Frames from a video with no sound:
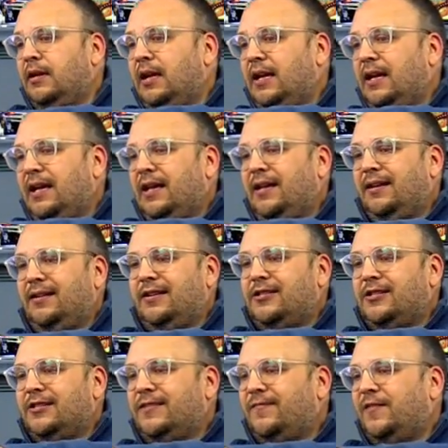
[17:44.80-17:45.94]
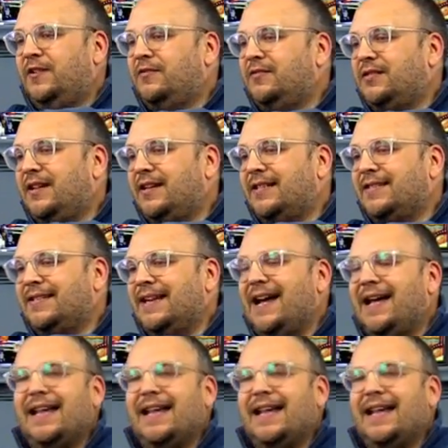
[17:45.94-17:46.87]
and it just feels like it's not